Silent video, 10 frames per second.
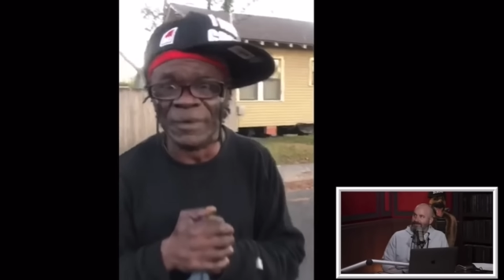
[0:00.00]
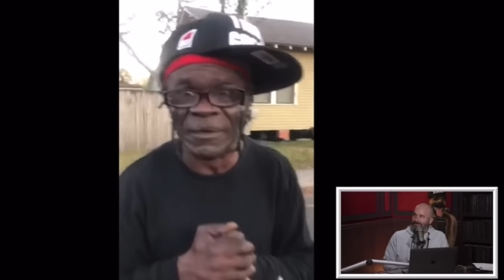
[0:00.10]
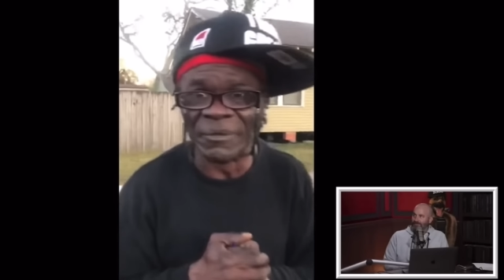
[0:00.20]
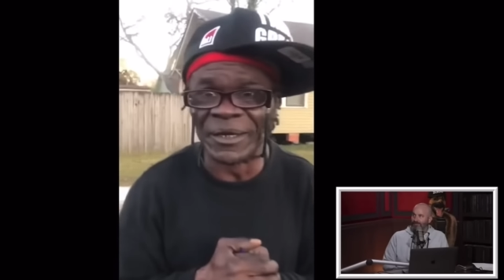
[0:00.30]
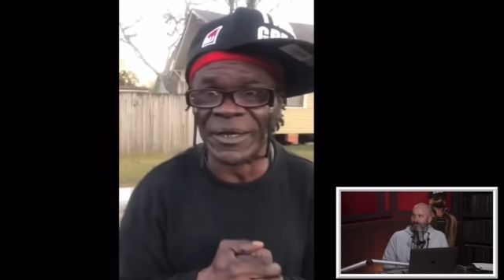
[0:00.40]

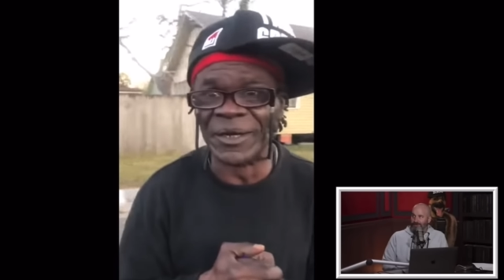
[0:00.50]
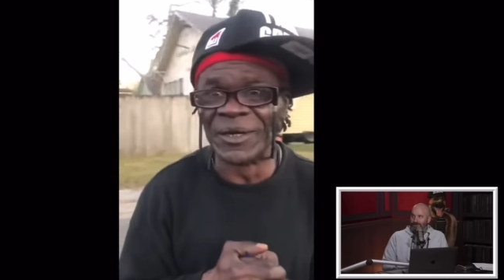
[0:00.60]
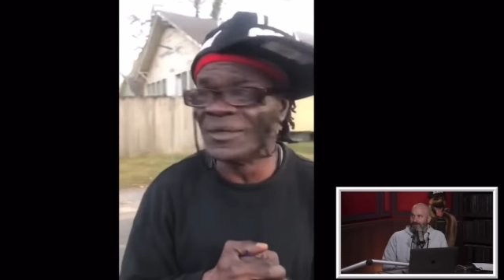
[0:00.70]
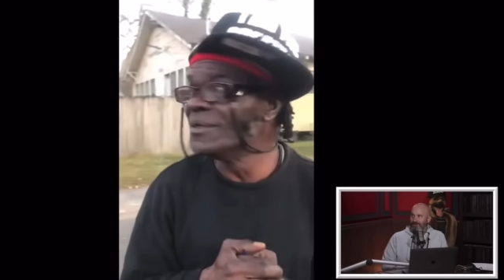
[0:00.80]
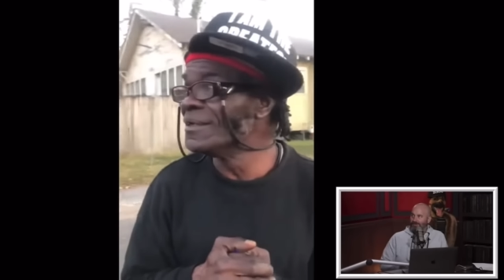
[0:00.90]
Garth what a
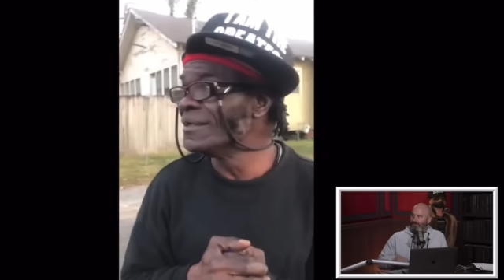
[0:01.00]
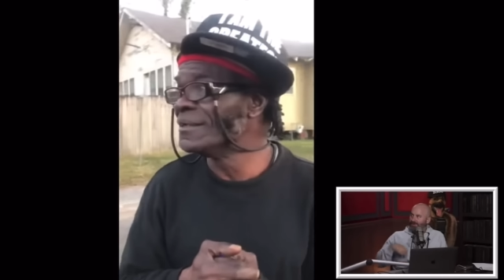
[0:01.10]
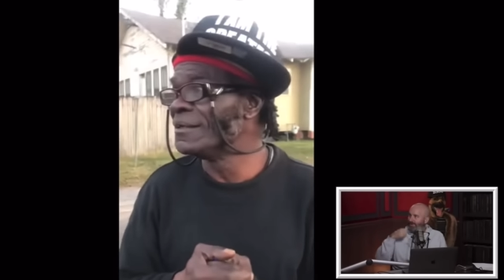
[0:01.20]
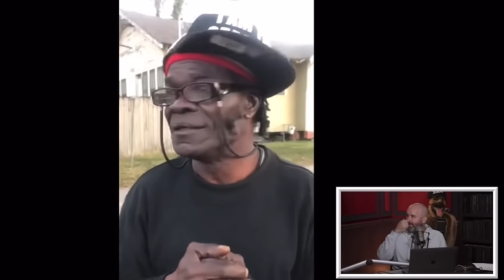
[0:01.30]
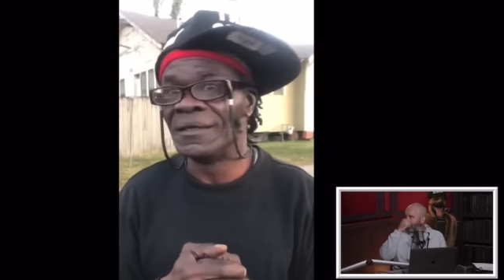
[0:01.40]
banana
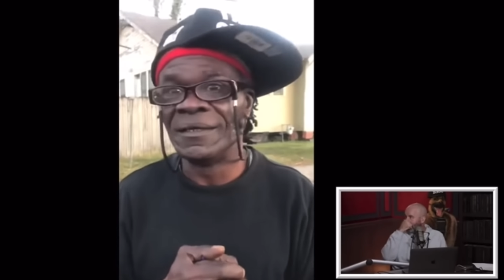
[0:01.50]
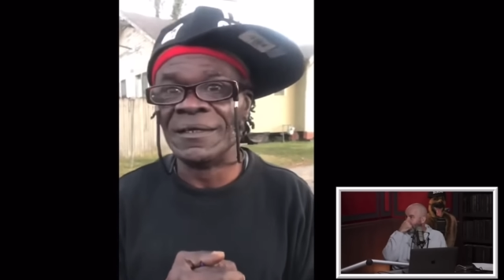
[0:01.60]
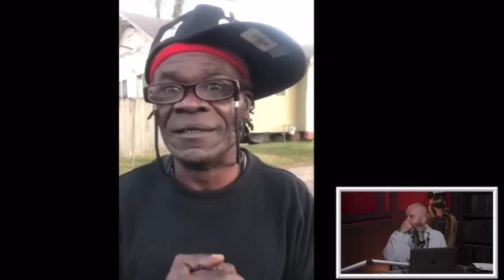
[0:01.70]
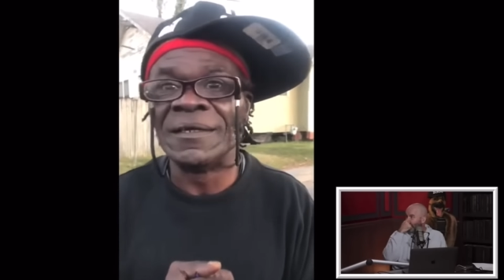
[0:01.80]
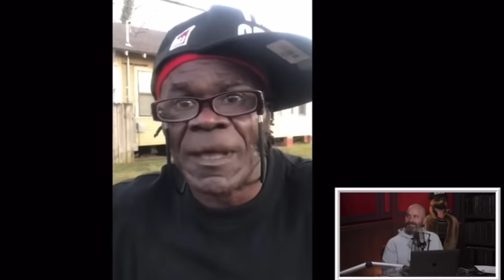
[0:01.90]
split is.
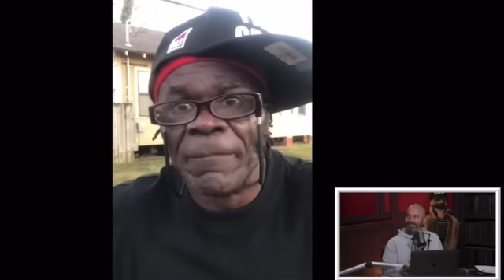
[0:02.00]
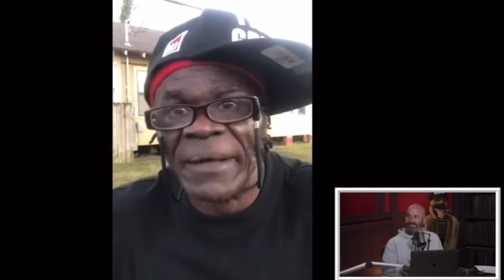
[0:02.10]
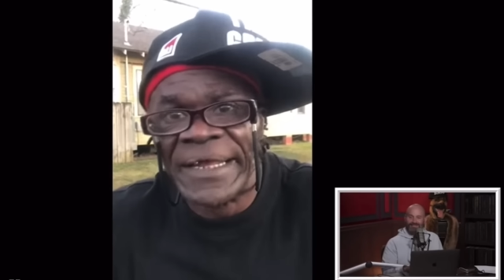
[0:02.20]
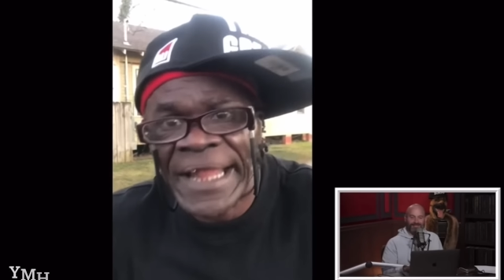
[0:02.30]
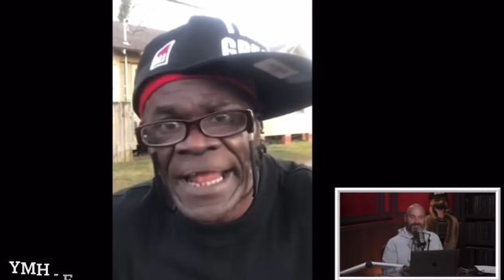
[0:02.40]
It's a
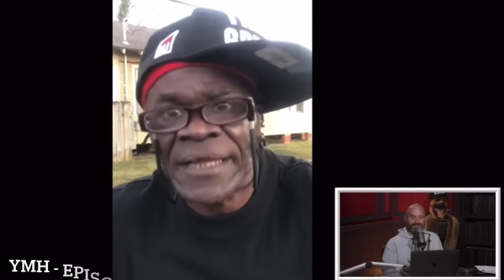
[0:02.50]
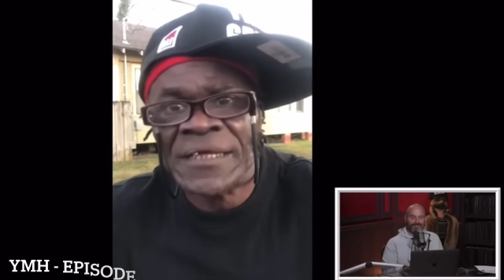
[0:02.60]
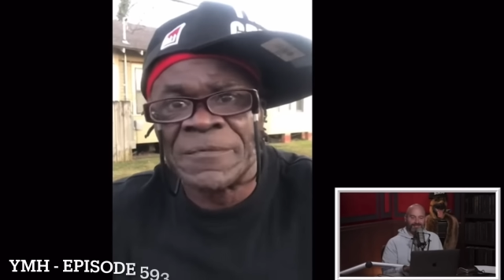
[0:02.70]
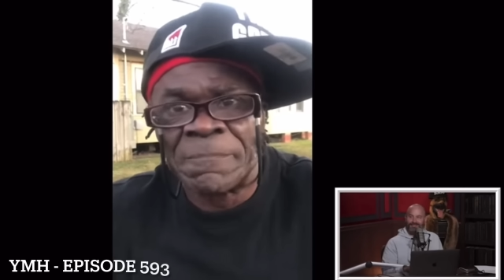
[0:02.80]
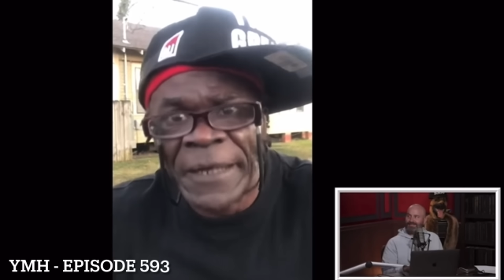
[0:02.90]

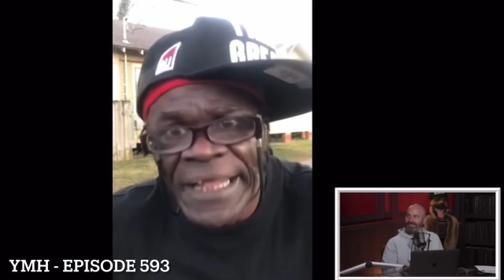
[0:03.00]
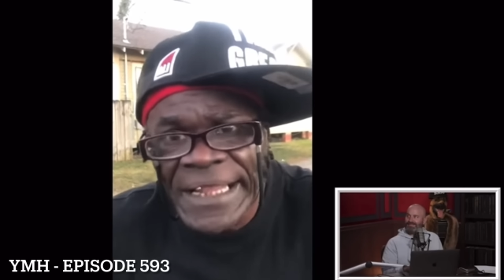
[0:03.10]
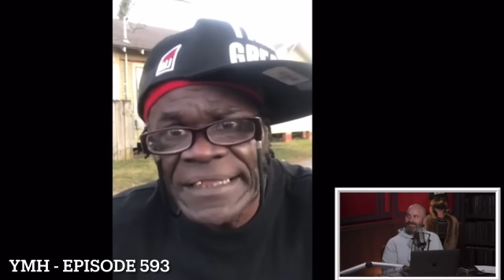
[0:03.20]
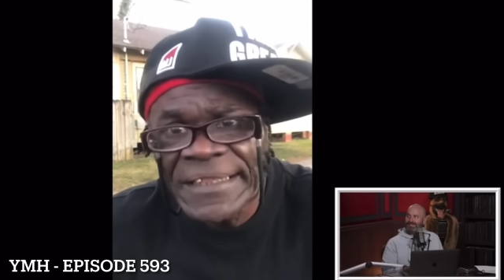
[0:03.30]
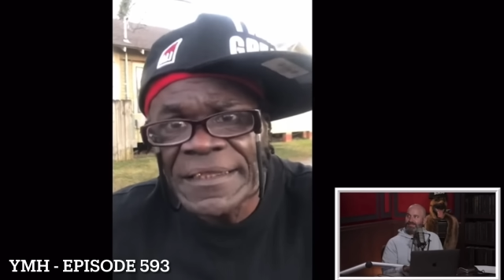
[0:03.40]
banana
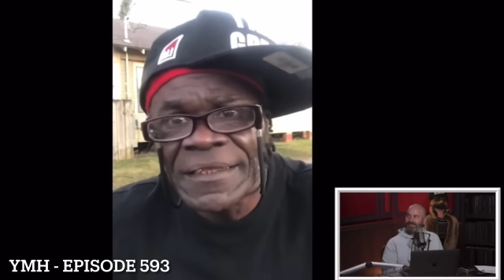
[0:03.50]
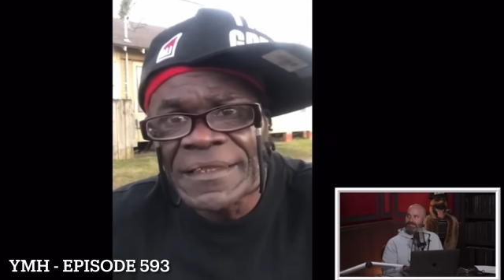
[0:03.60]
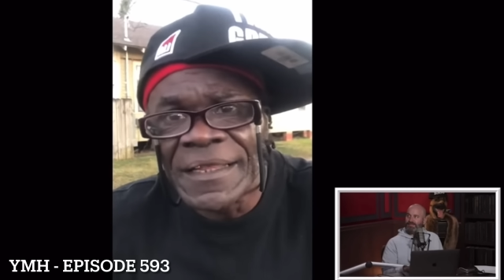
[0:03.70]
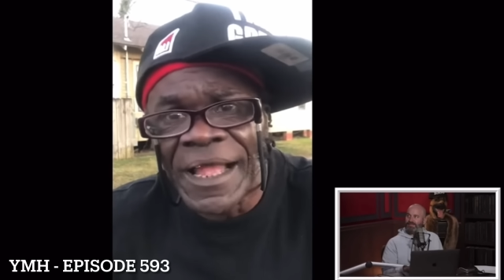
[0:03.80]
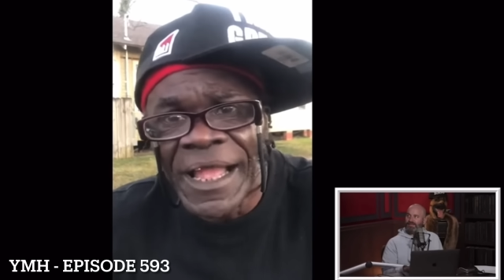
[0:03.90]
split,
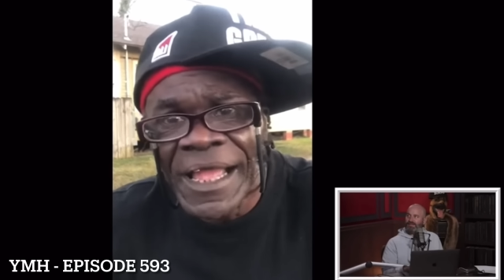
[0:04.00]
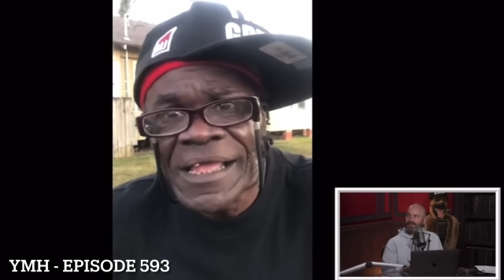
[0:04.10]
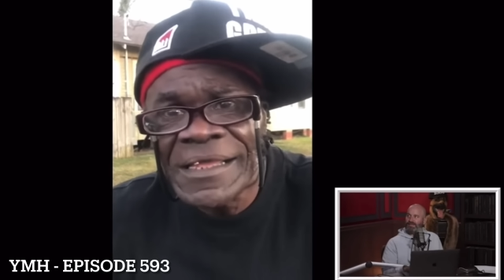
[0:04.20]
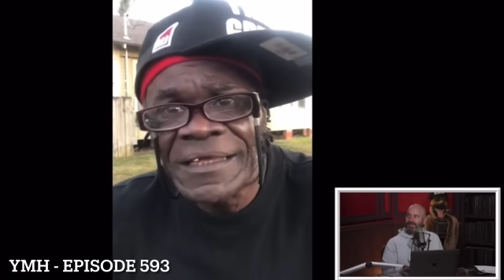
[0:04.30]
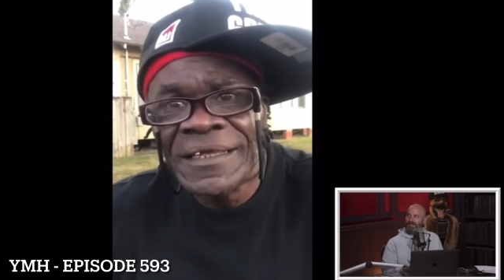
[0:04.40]
huh?